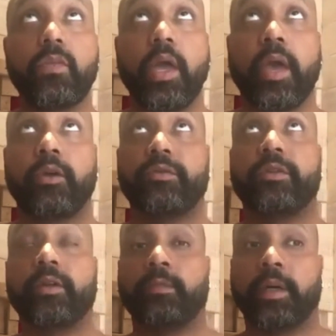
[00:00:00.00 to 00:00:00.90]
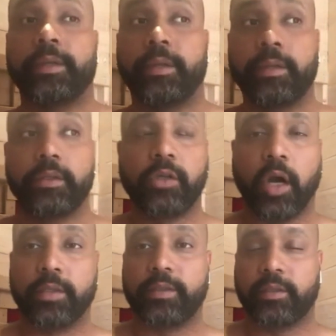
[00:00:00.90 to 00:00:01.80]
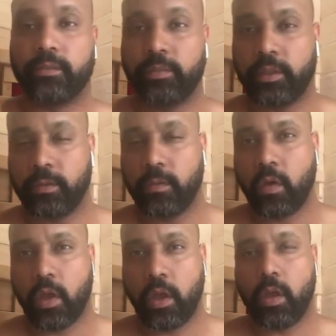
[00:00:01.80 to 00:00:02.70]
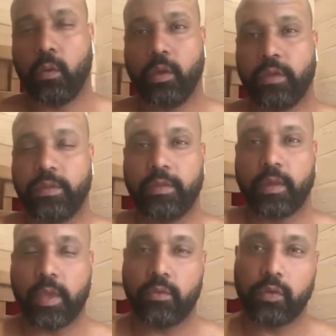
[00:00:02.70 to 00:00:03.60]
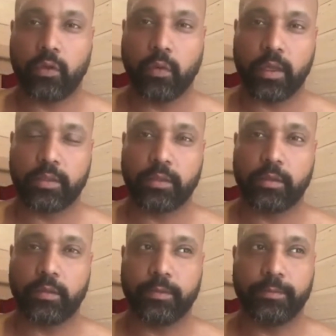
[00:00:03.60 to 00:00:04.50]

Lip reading: a good friend of mine contacted me with a request.